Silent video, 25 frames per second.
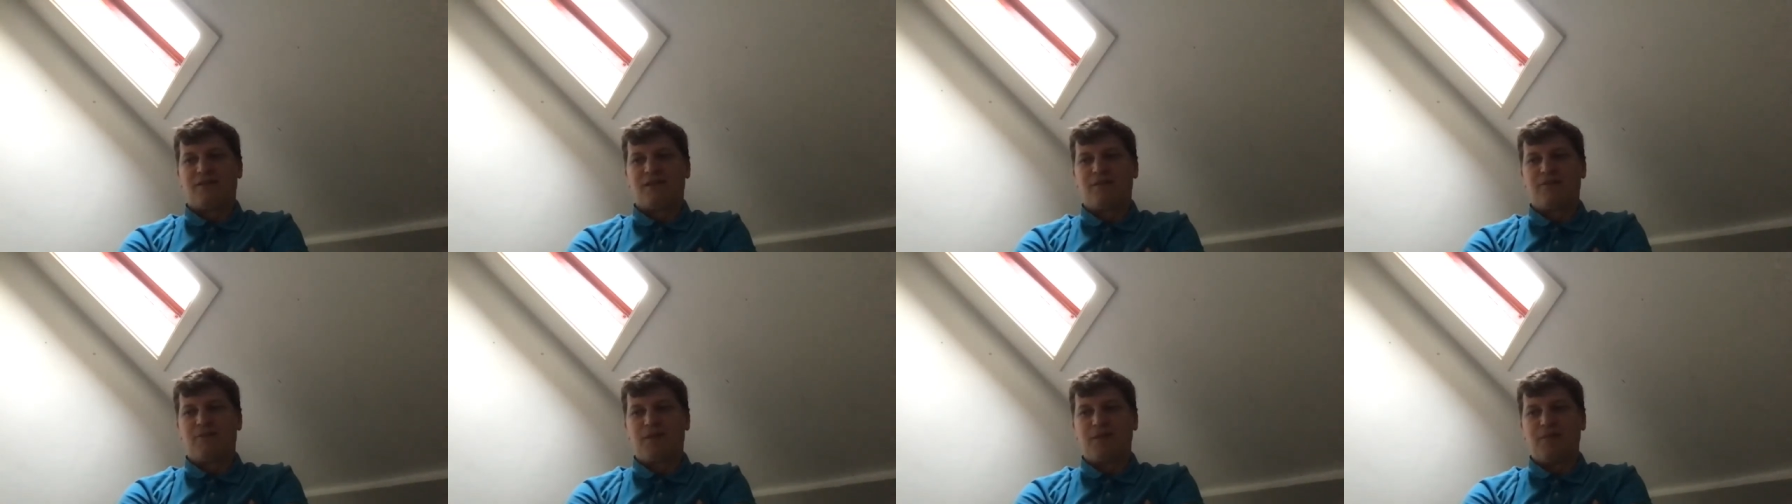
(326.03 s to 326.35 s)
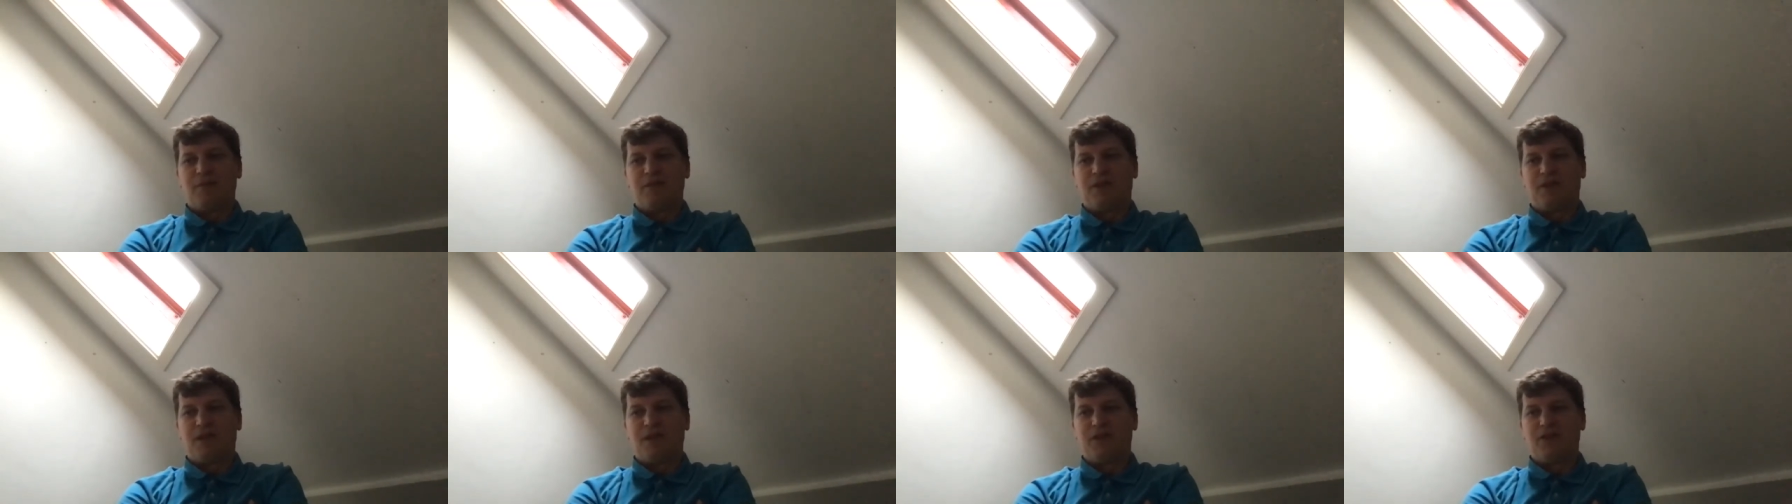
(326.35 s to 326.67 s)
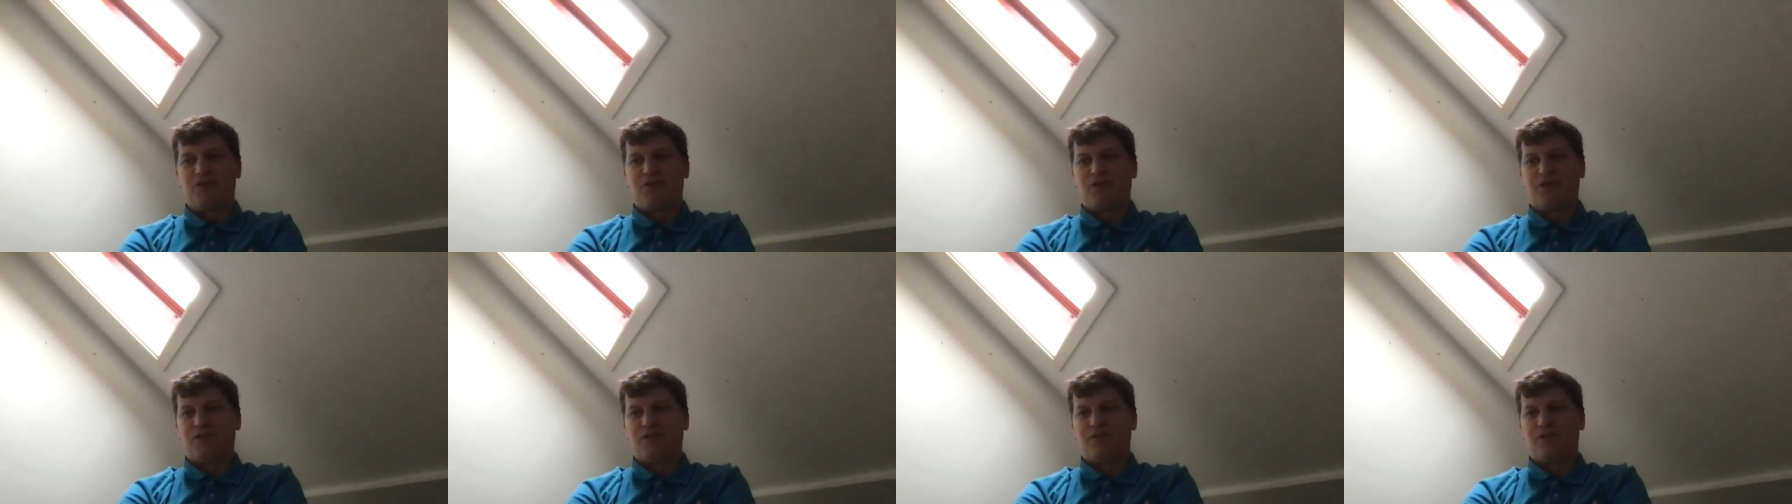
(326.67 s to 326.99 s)

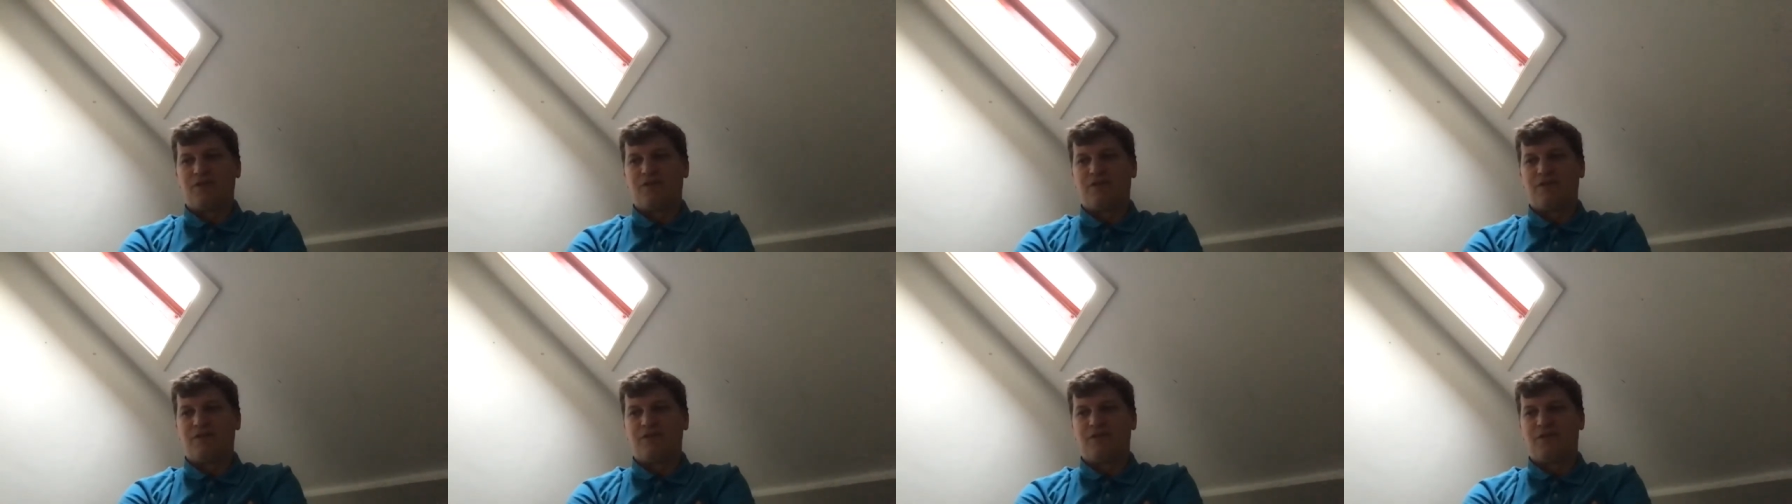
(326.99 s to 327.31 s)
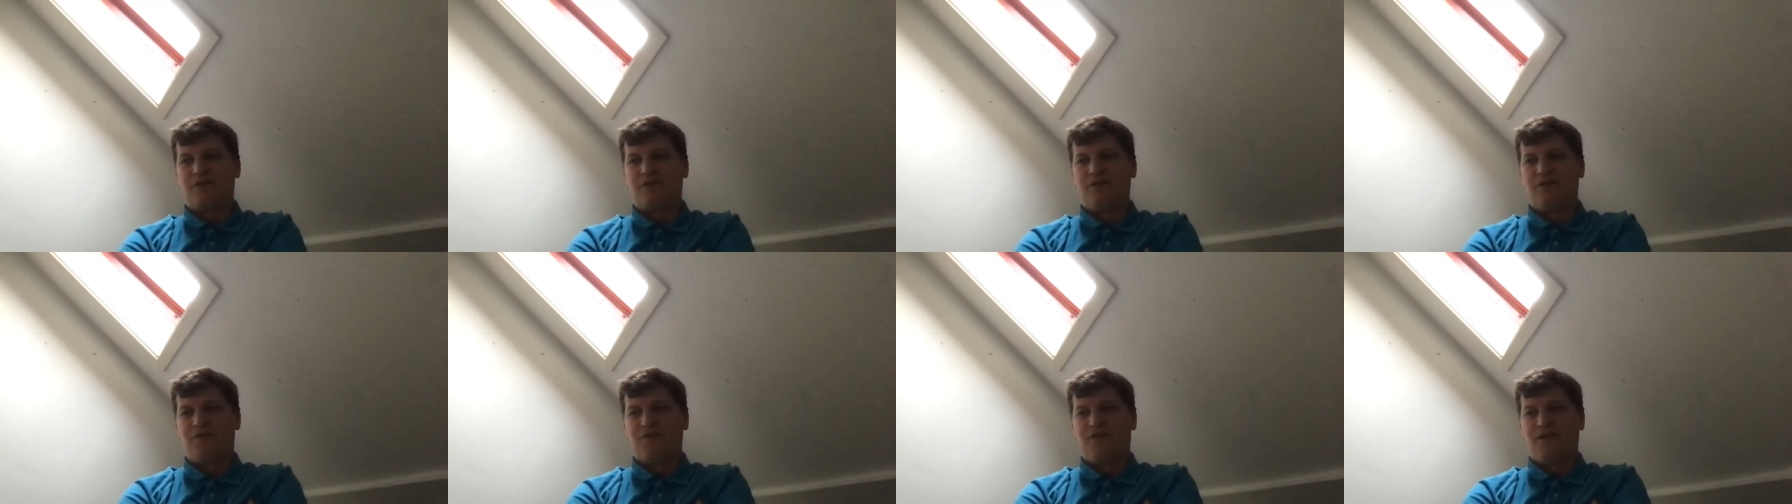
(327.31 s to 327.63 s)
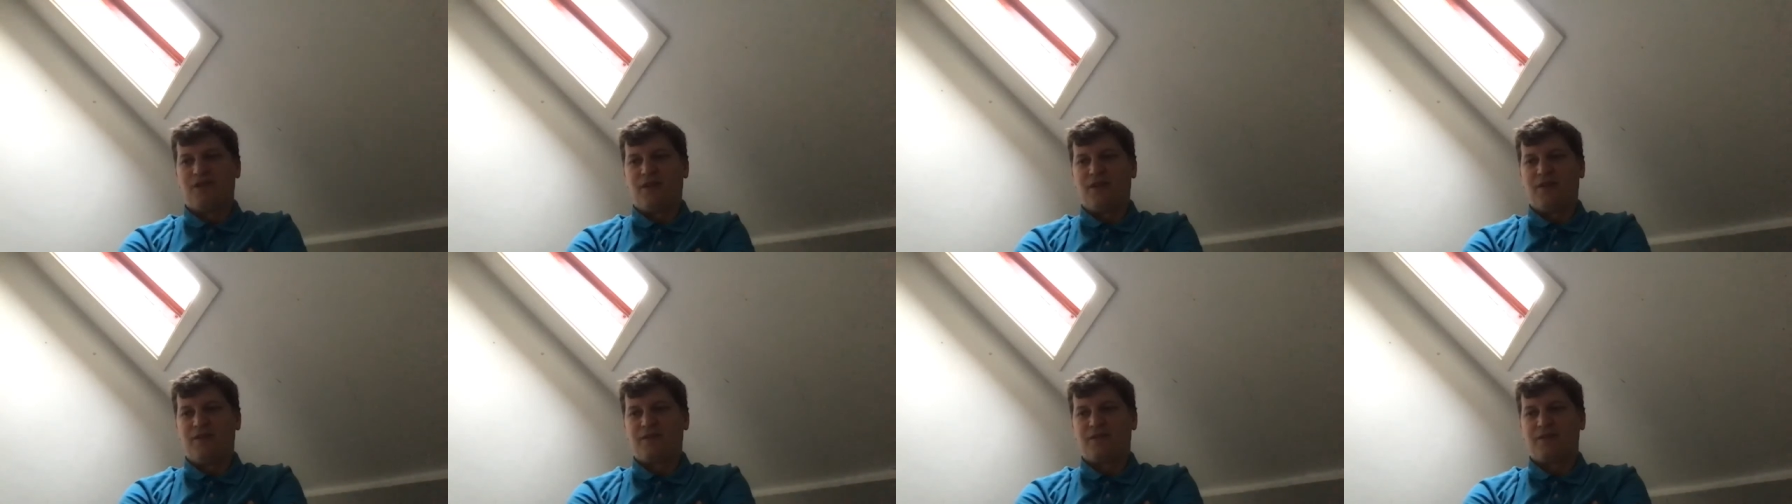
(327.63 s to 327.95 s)
implementation
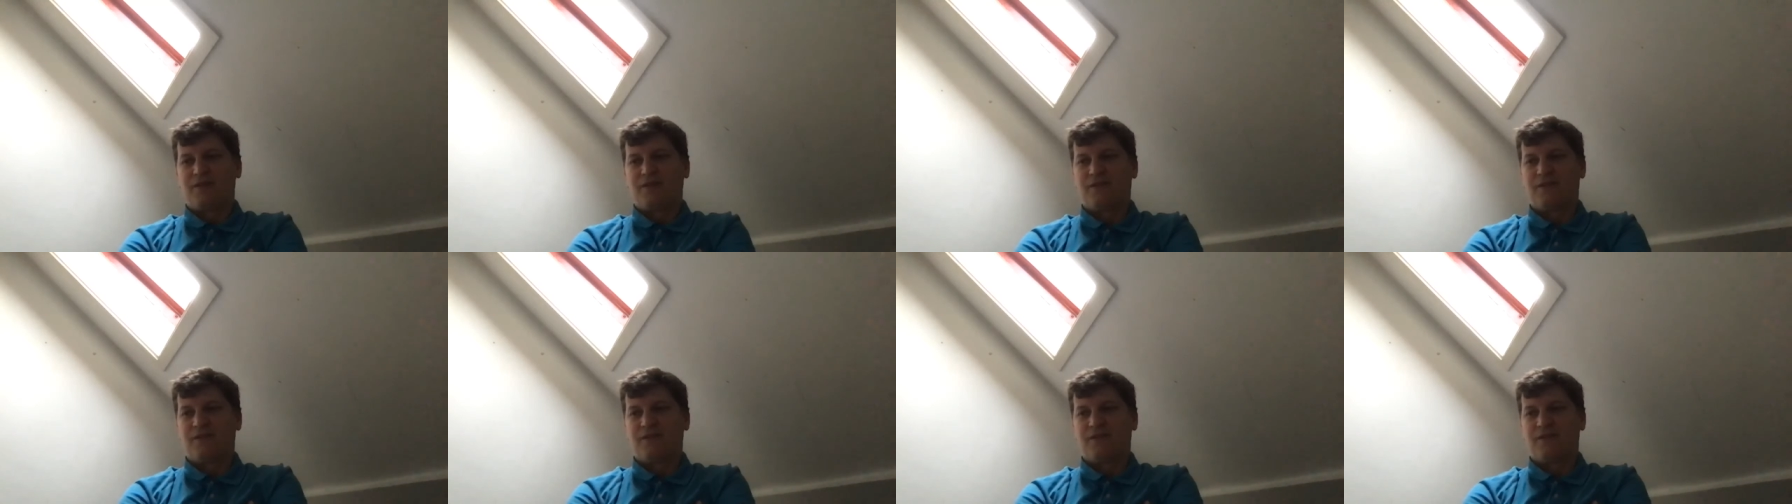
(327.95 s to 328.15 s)
things.